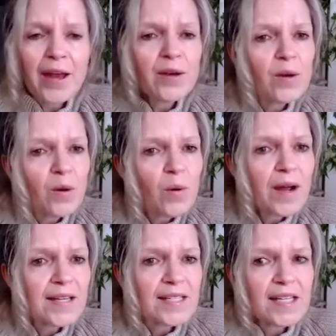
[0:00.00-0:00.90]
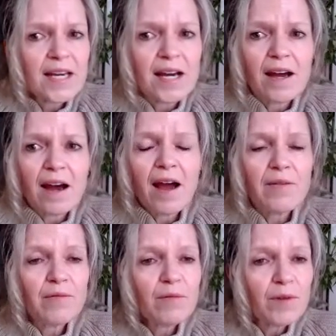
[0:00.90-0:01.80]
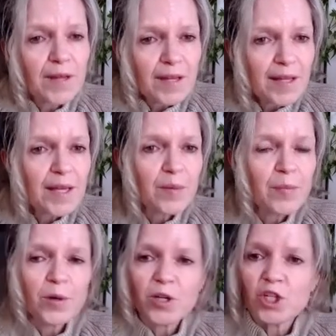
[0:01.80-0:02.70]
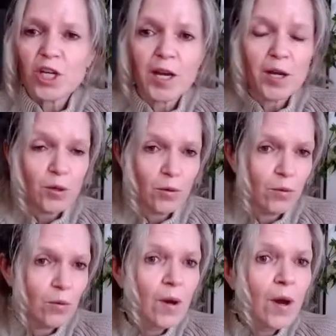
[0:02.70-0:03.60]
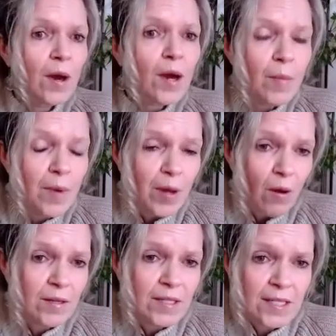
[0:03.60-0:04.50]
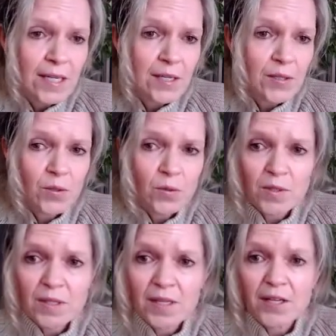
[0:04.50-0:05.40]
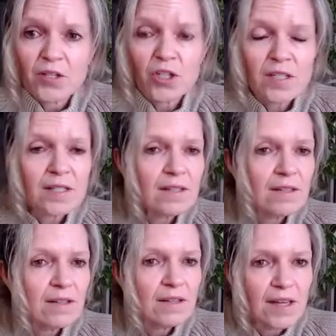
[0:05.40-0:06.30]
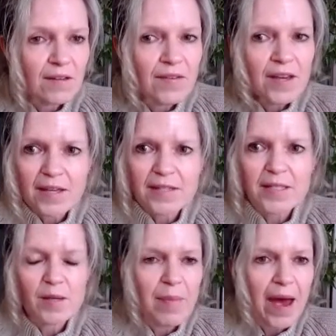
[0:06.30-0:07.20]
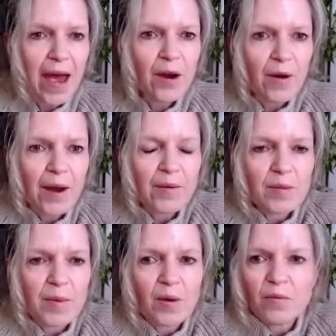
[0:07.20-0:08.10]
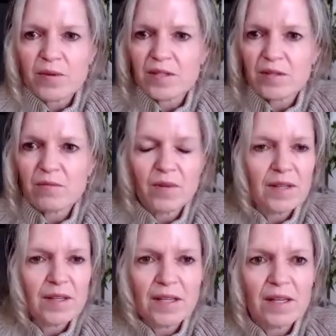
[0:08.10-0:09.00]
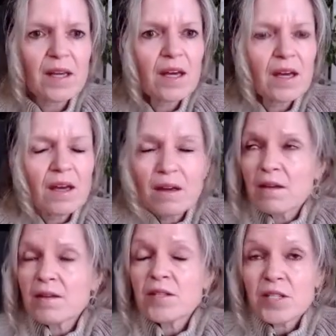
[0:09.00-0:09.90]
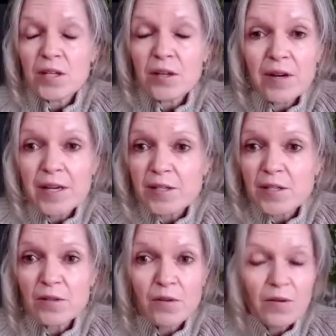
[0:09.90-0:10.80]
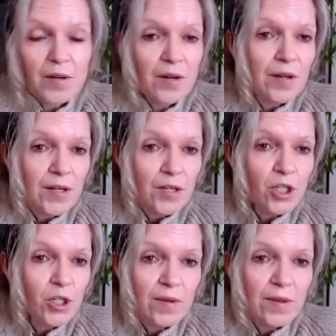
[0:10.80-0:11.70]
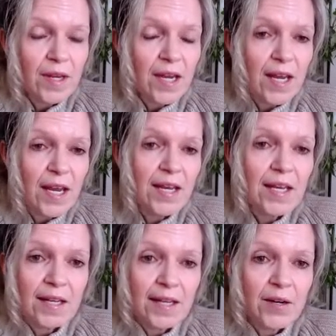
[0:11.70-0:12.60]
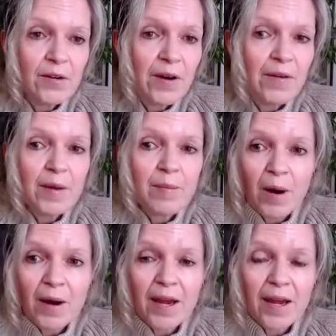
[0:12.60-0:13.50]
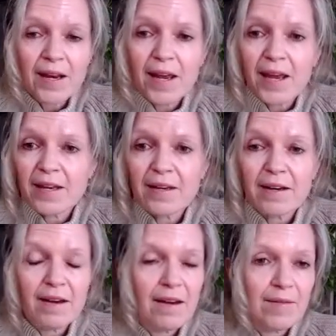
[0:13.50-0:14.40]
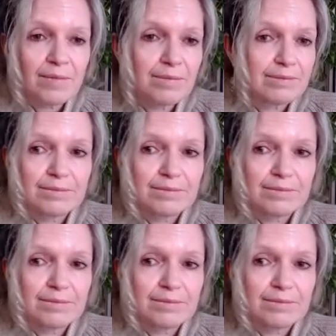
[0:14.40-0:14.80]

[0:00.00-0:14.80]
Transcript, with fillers: no idea. I really appreciate you coming on today, Susan, and just giving us some background about this really serious, critical issue in the Canadian literary market. And um,